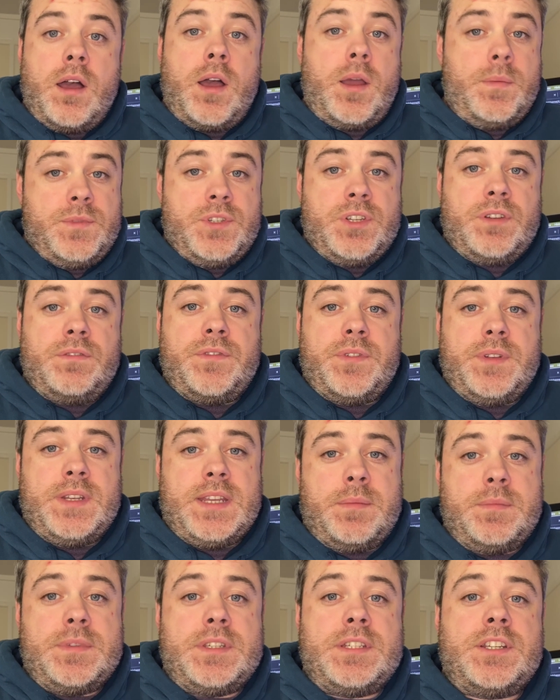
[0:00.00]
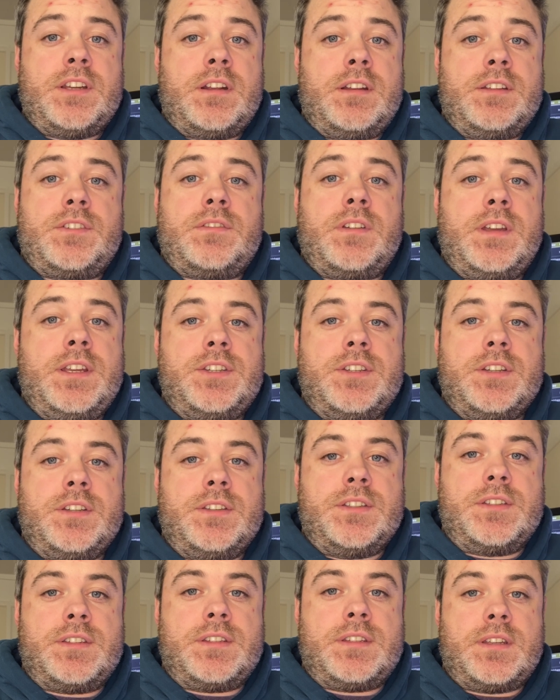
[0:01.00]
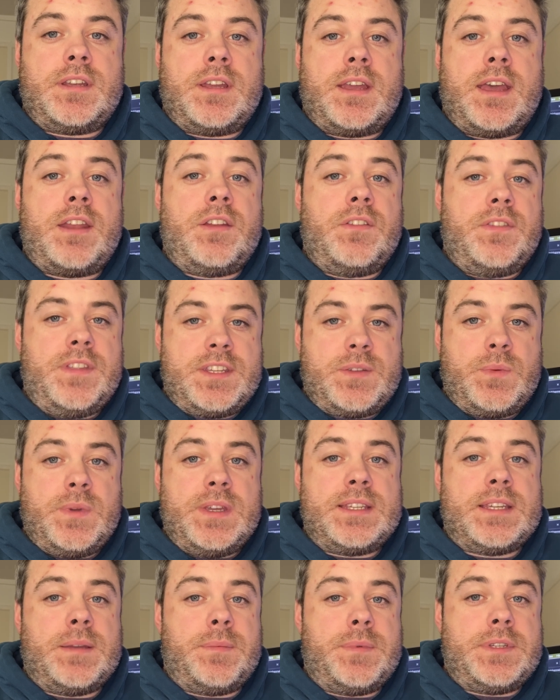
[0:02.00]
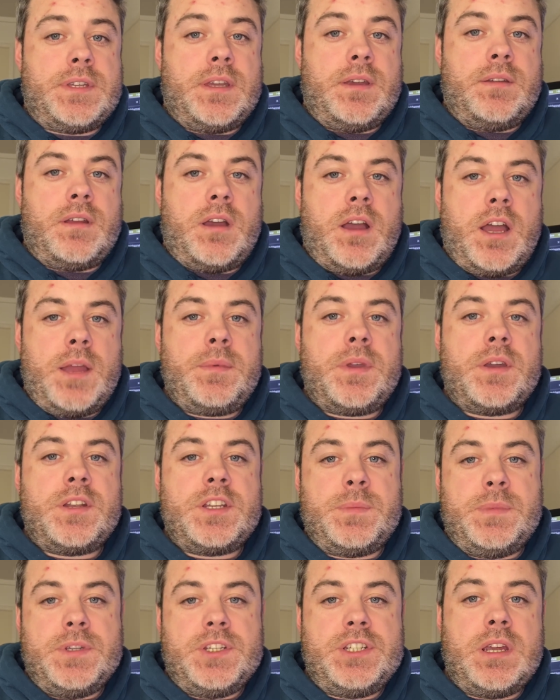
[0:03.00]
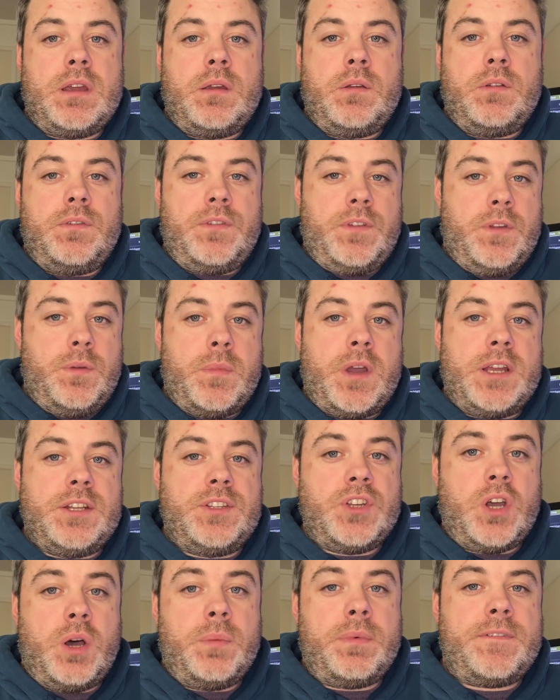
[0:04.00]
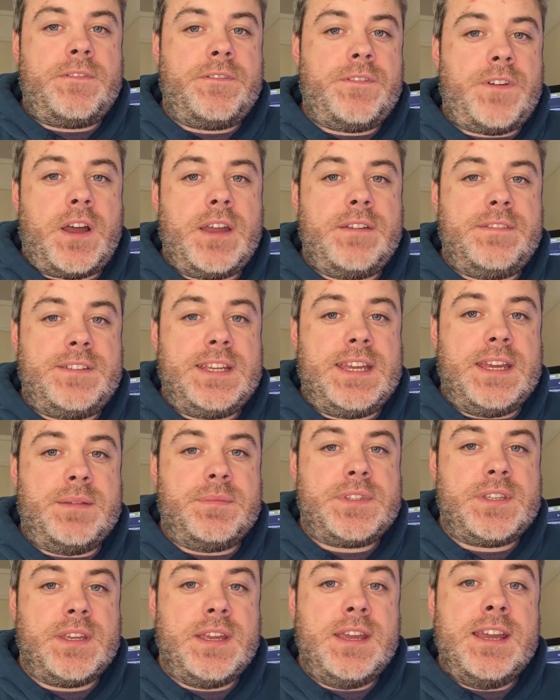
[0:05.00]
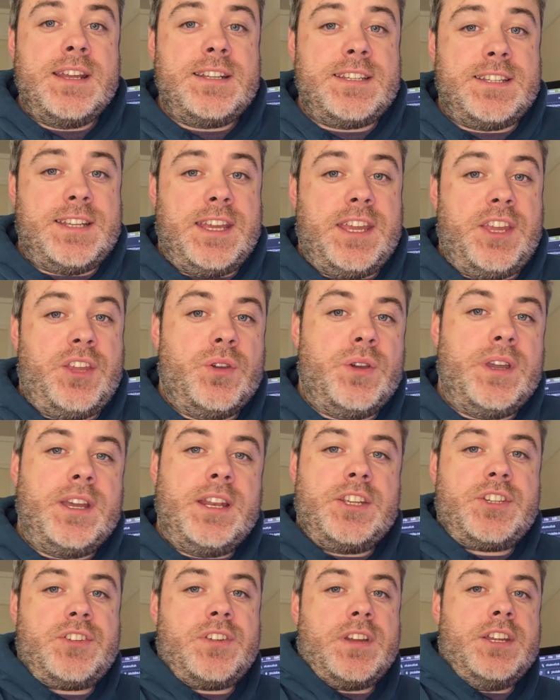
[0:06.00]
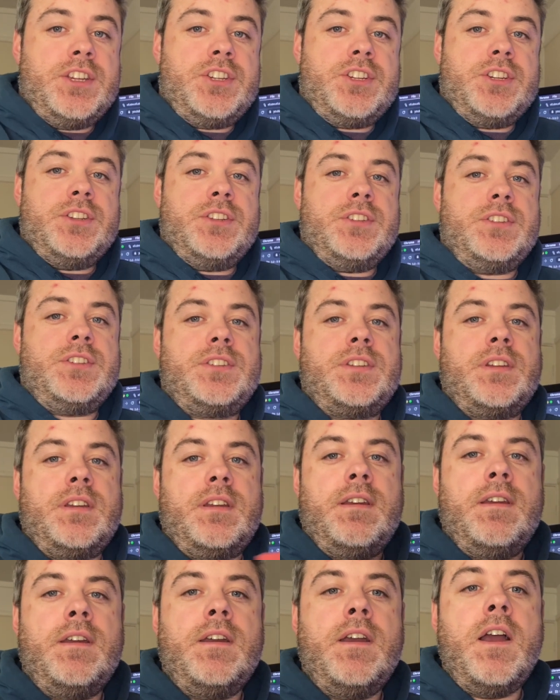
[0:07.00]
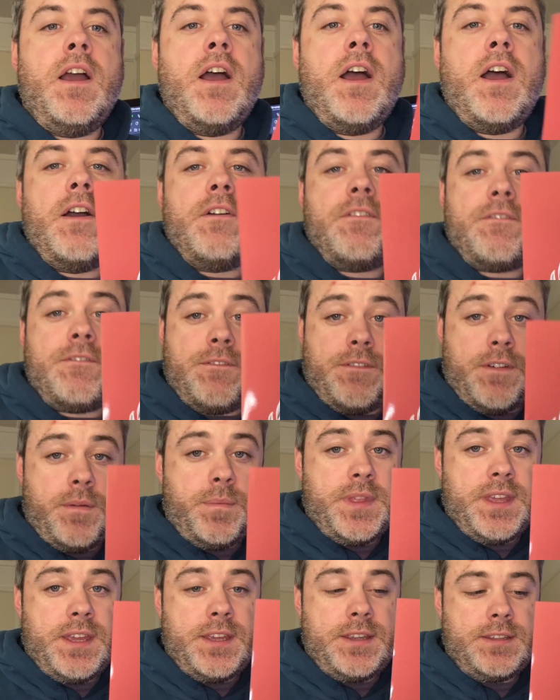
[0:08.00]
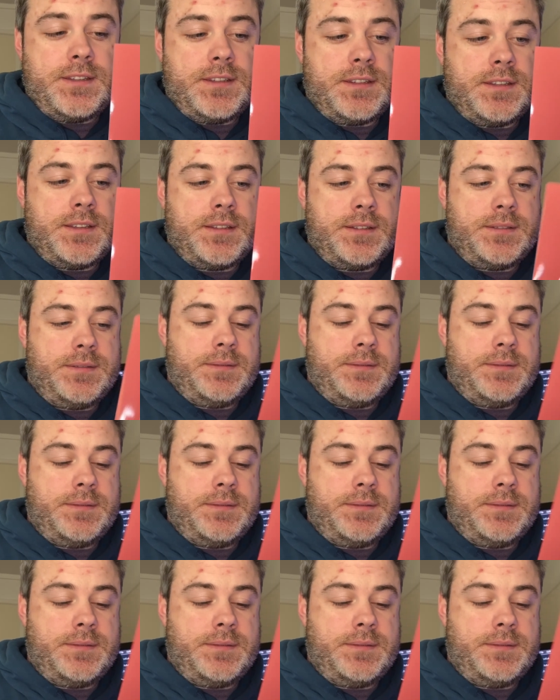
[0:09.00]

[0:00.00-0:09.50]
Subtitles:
I'm John from DempseyJ Illustrations, and on this week's episode I'm going to be sharing with you my top 5 tips to take your illustrations from this